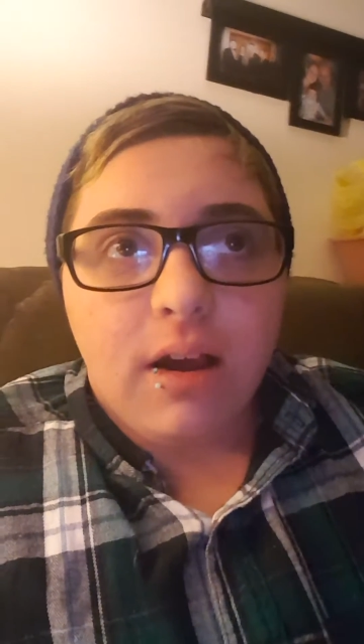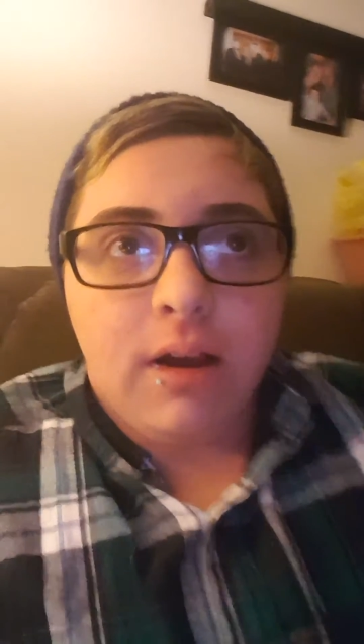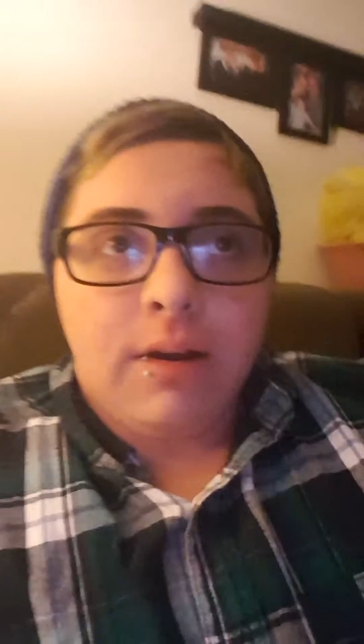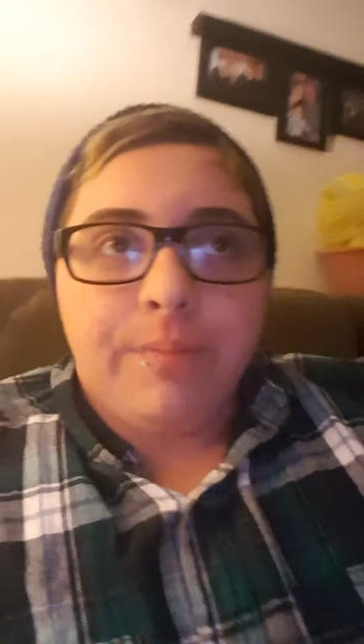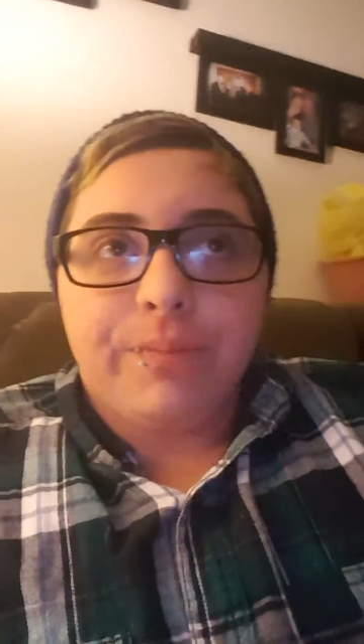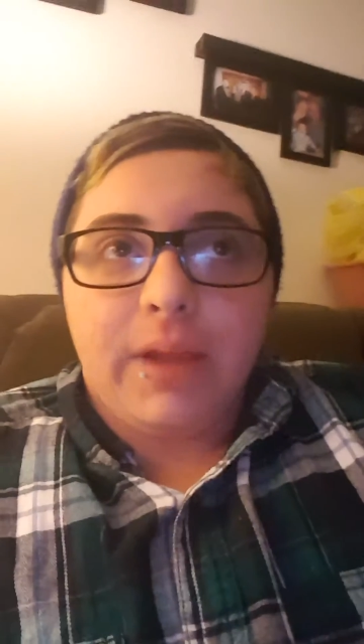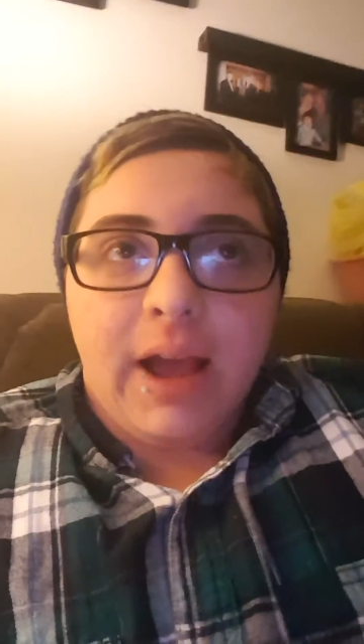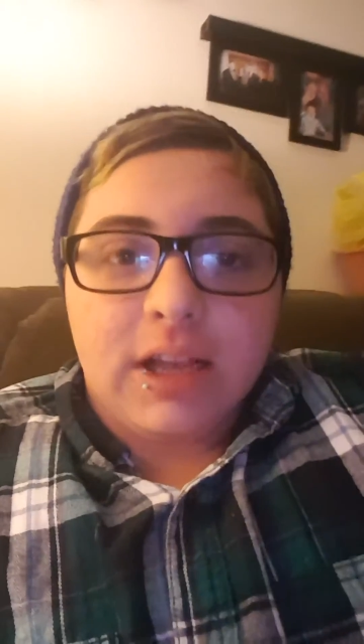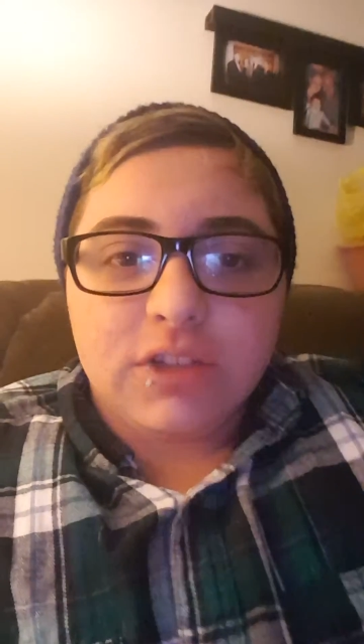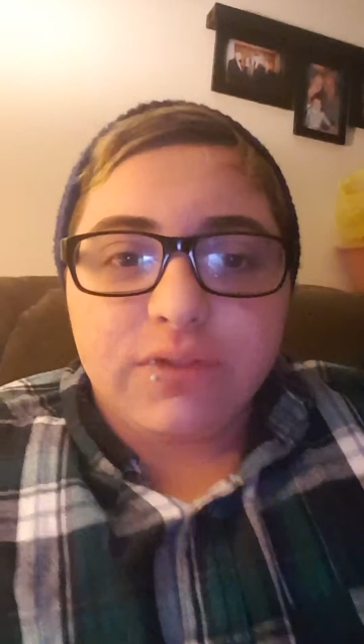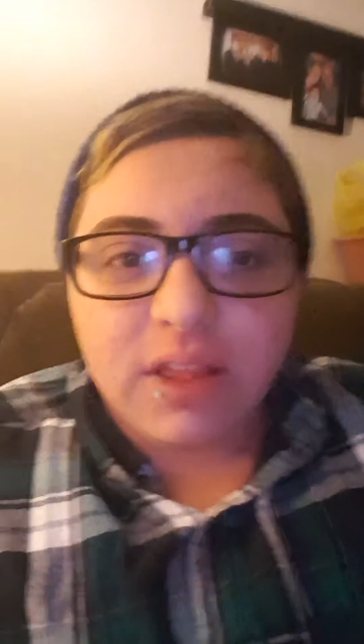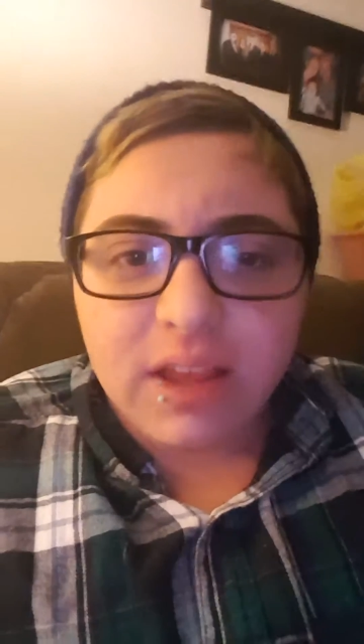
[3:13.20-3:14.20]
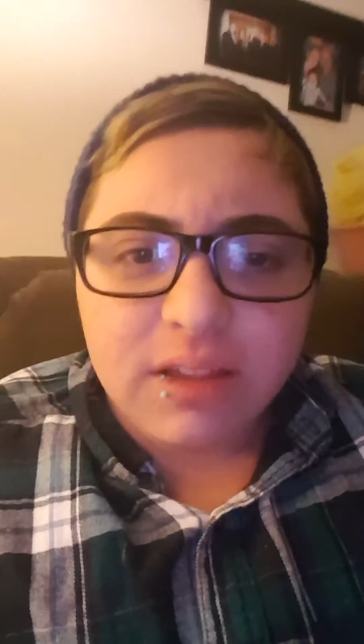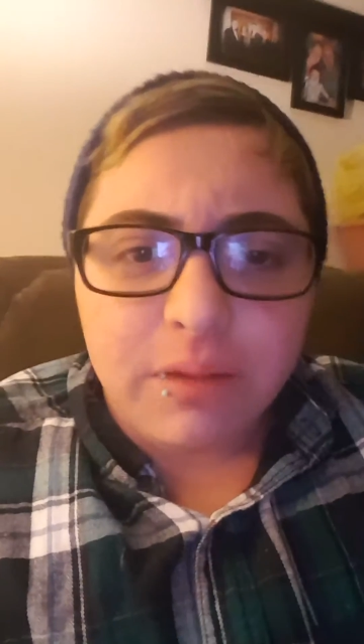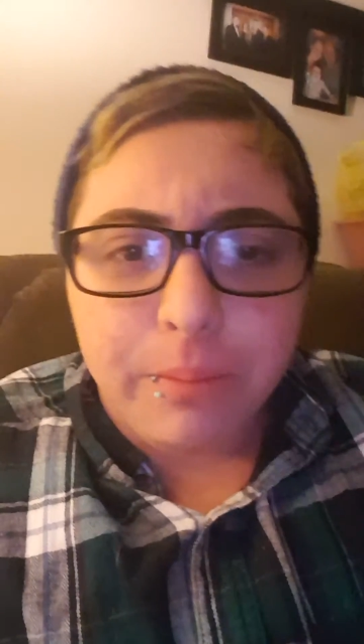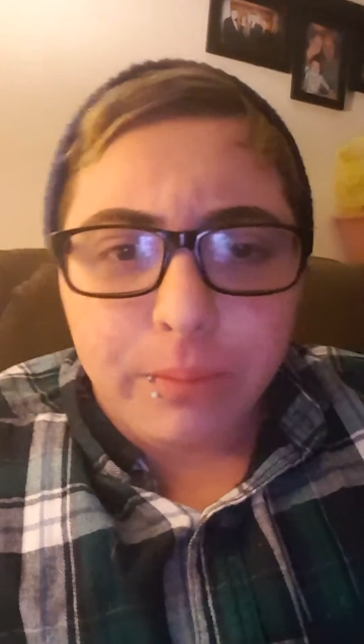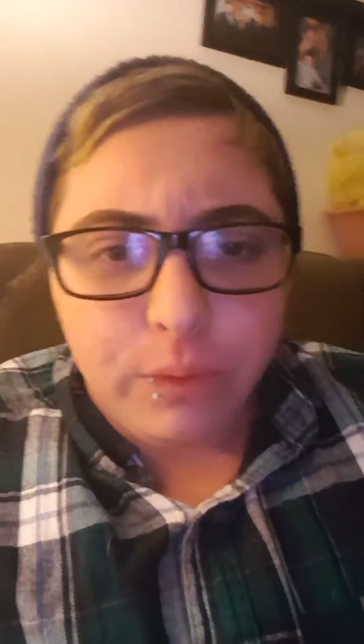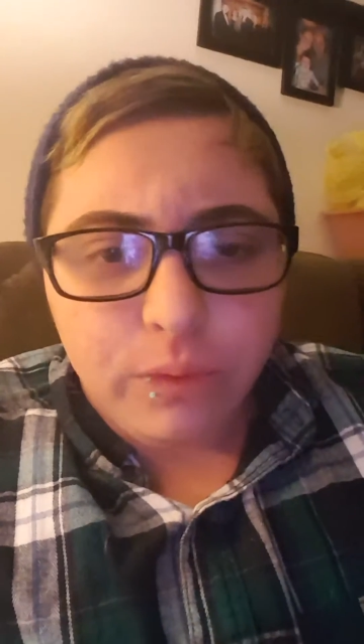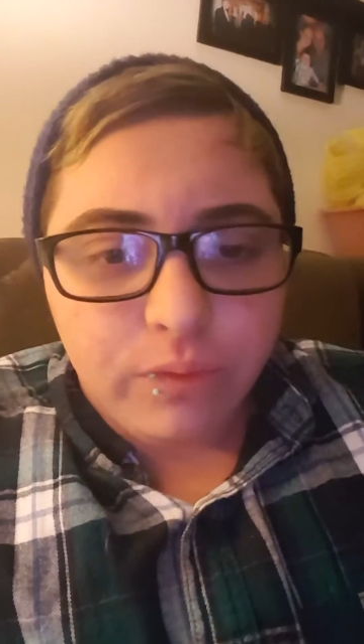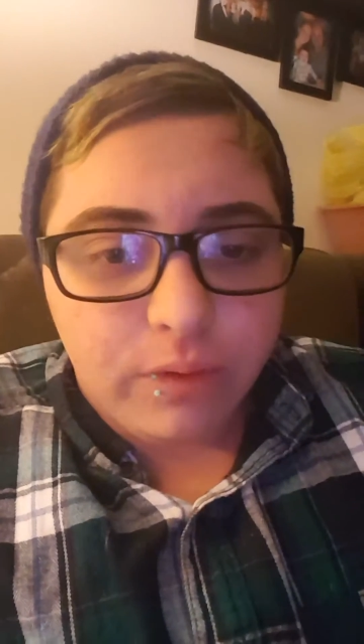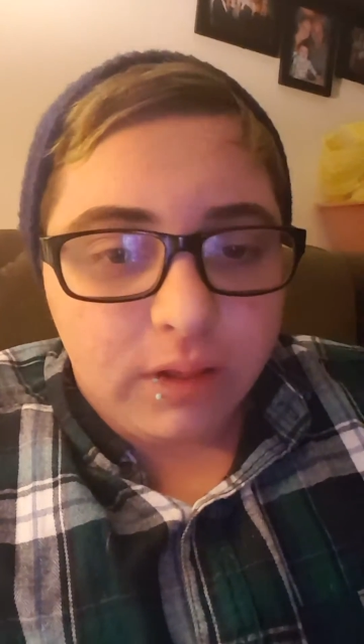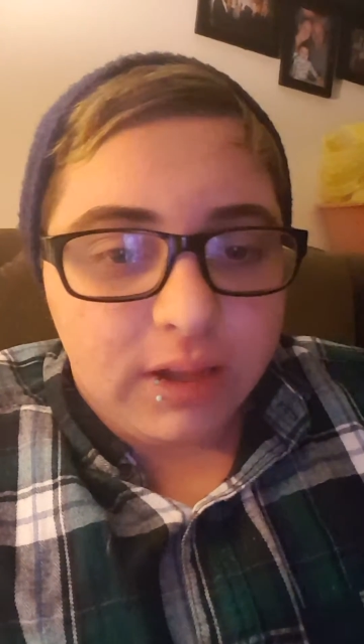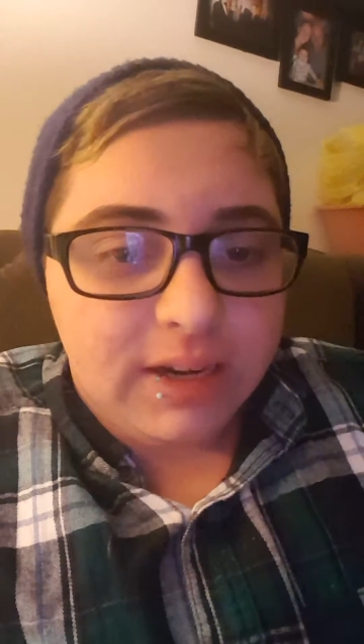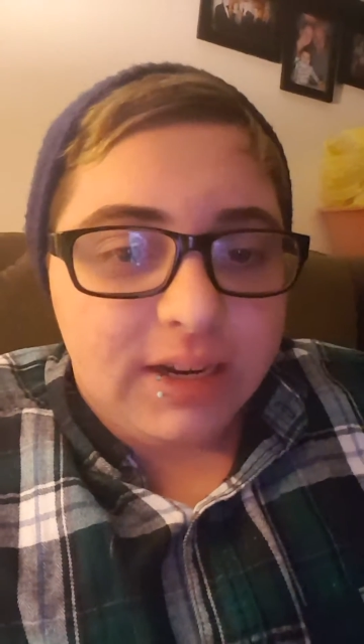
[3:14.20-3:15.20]
As for like the mood
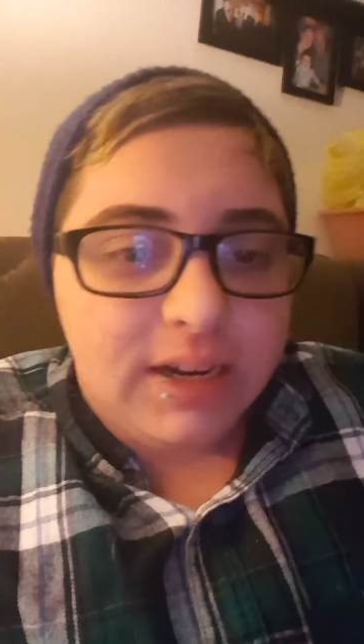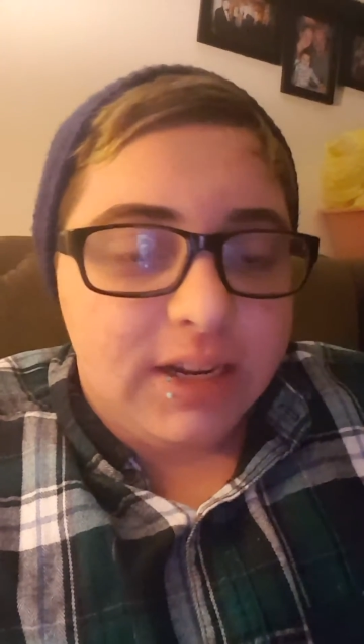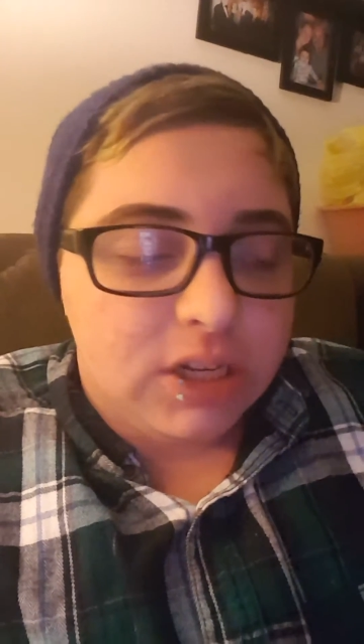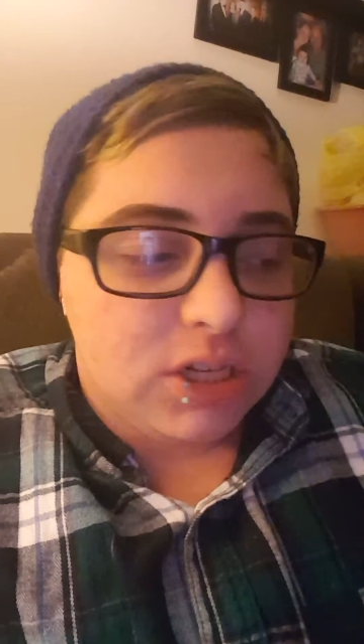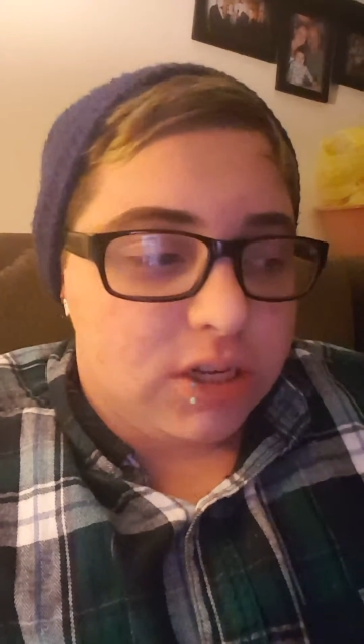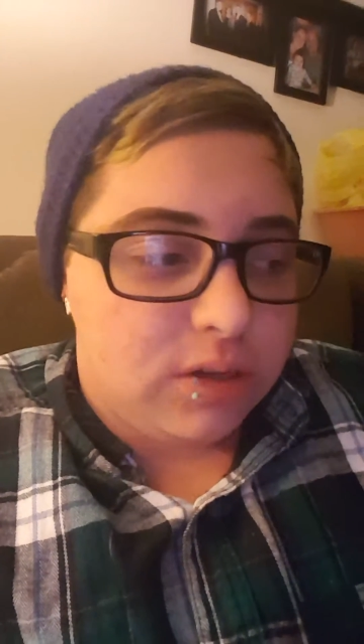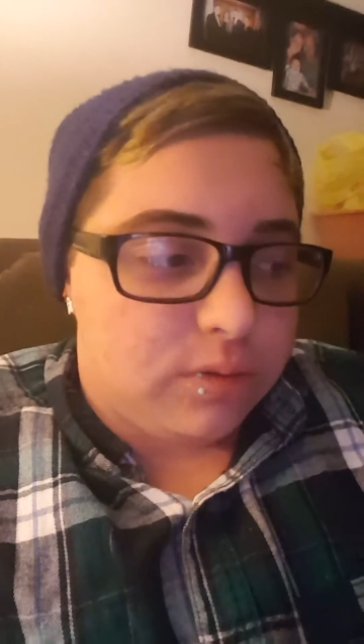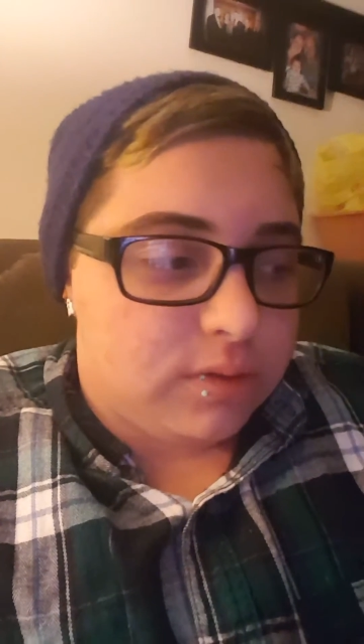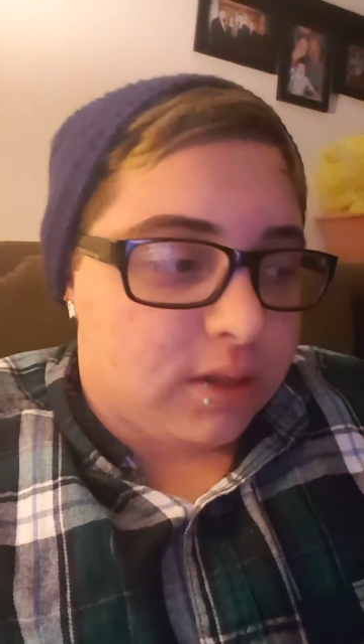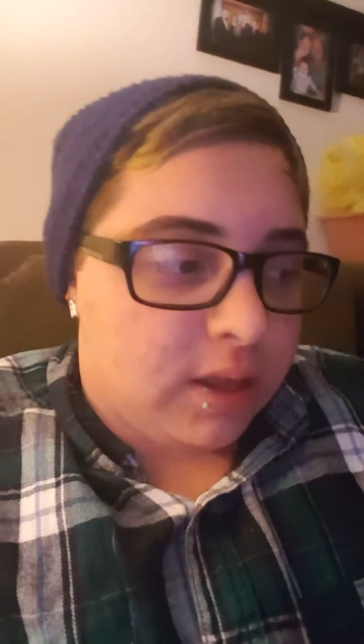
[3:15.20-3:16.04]
related issues,